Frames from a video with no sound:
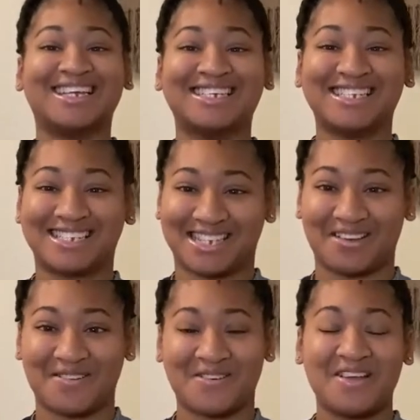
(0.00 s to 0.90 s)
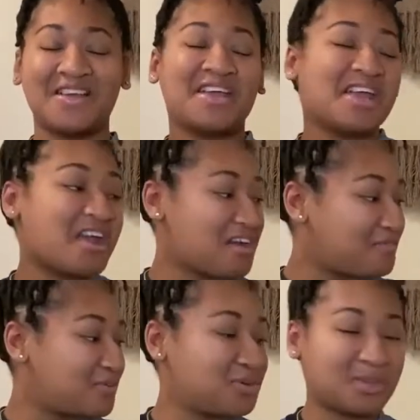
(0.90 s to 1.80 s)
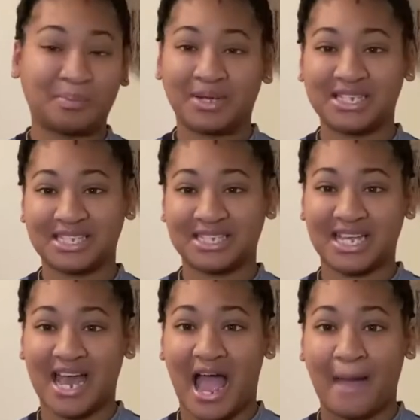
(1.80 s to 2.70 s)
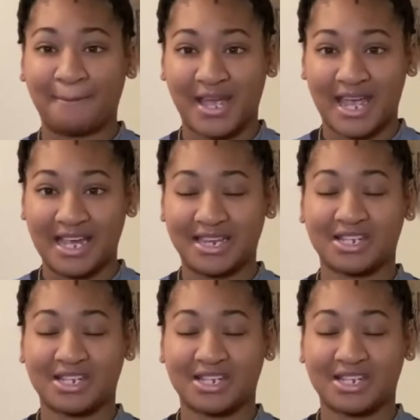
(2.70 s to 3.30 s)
So here are a few of the pieces that I made.